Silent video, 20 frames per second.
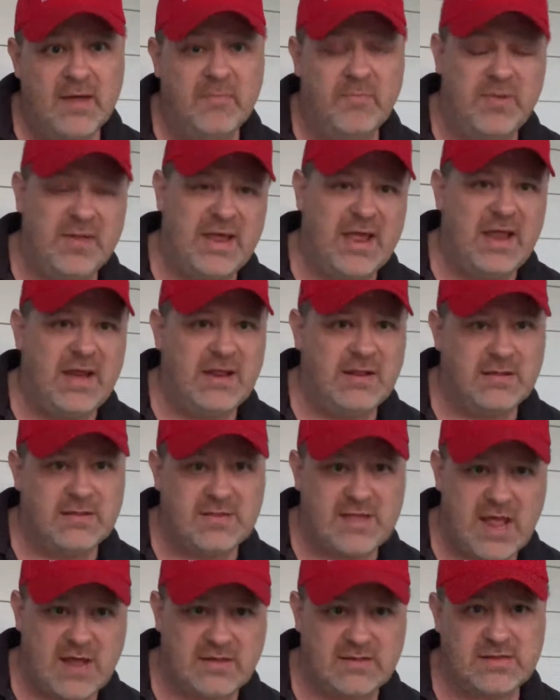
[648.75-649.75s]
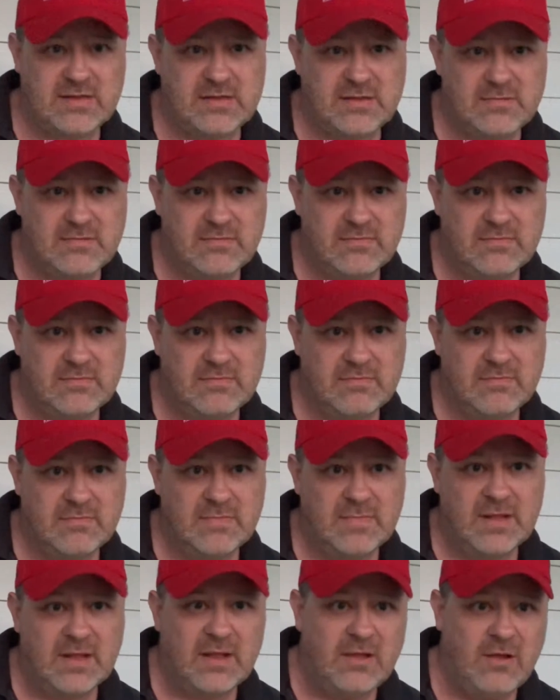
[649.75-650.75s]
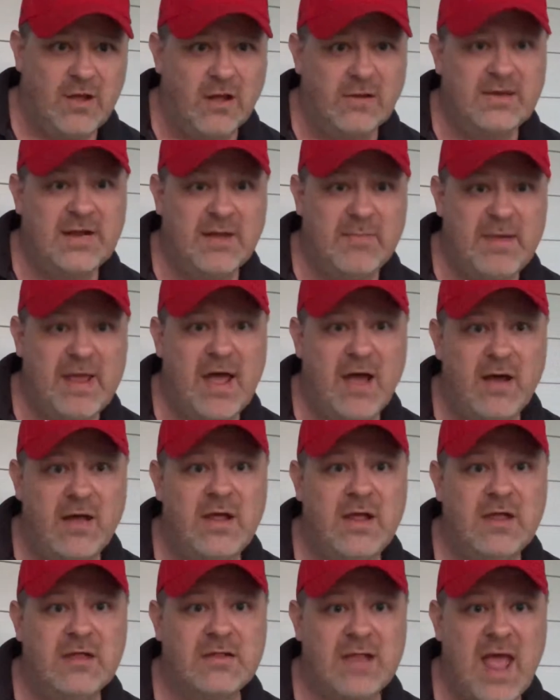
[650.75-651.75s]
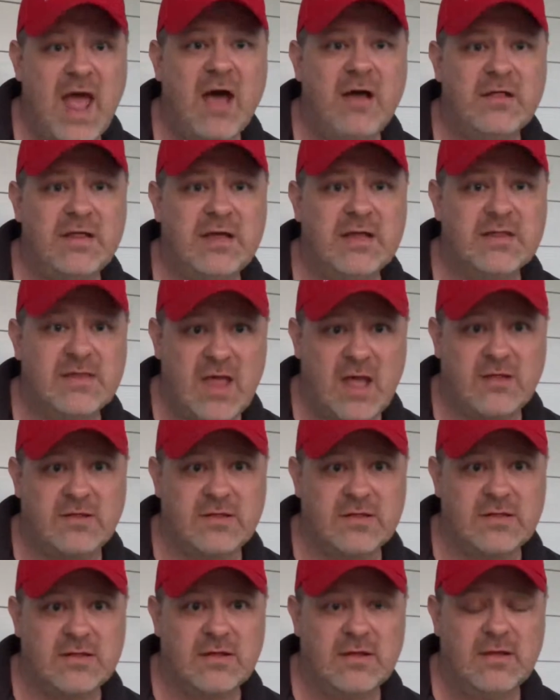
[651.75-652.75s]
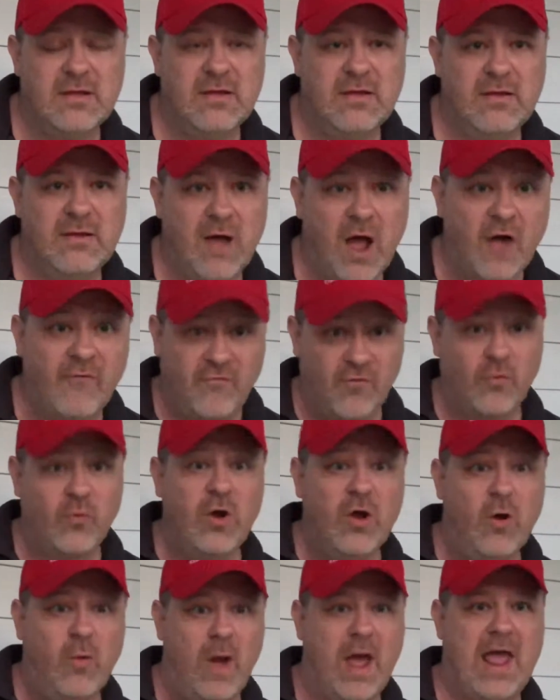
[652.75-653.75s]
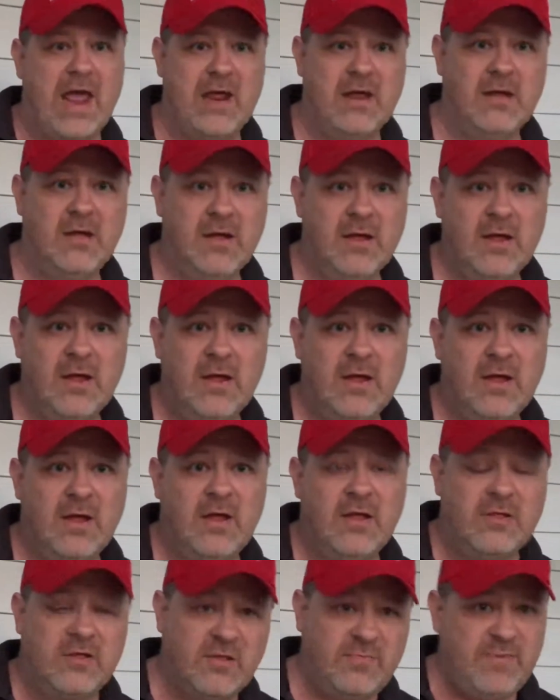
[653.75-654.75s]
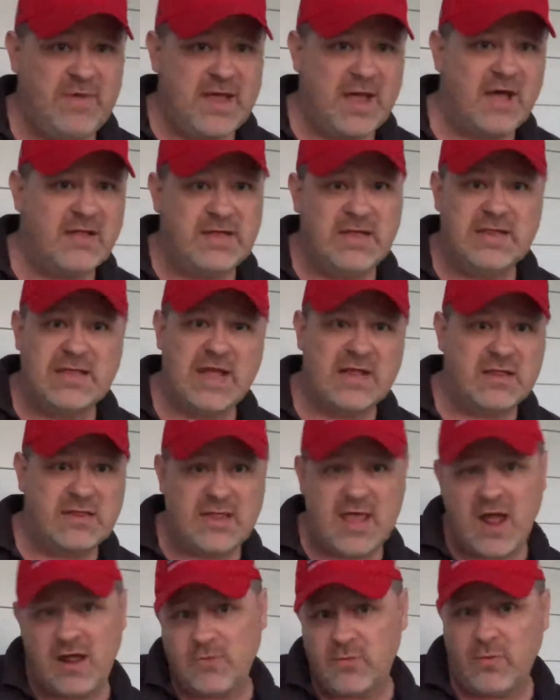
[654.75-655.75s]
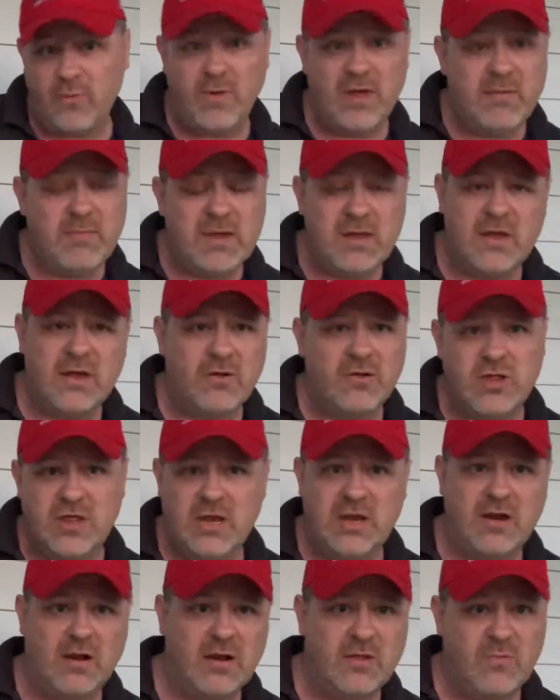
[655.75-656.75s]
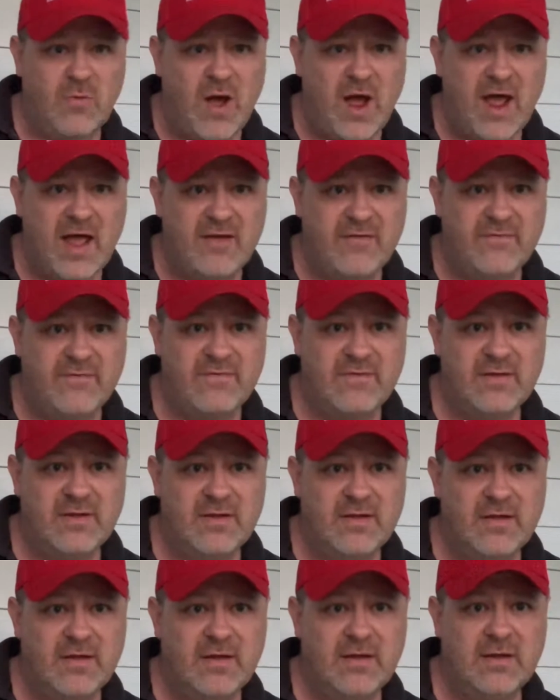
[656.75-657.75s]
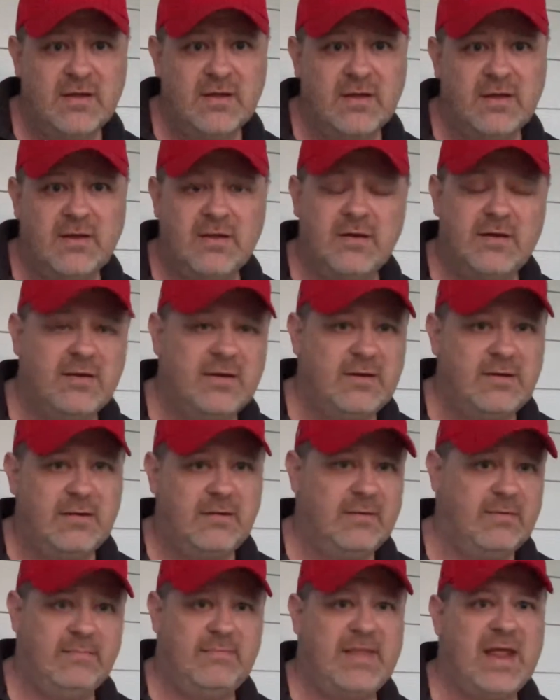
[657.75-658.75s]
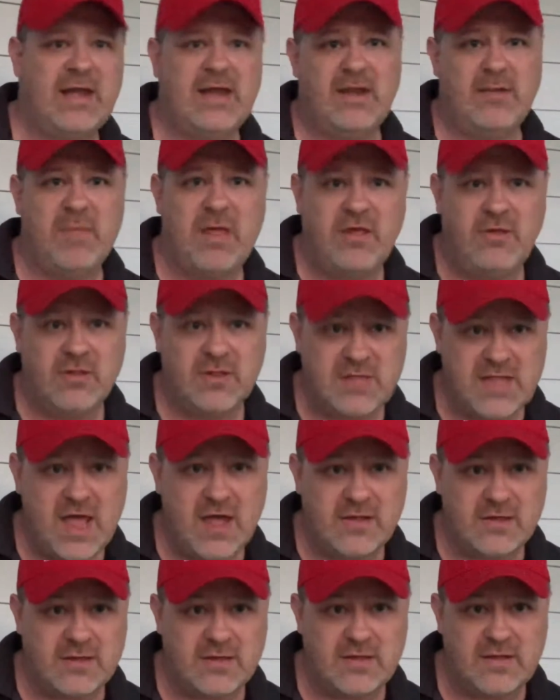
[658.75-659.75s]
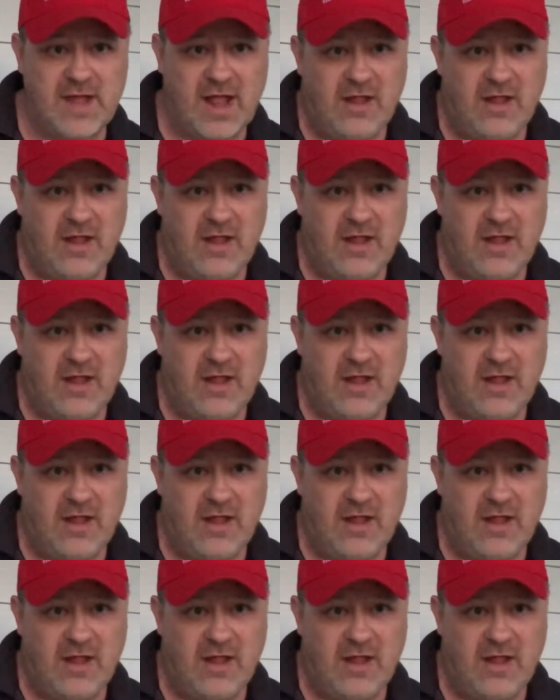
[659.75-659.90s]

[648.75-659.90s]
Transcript: But yeah, he's a sexist. Y'all tell me how is he a sexist? A for real way. Just because he's had sex with women or cheated on his wife, that doesn't make you sexist.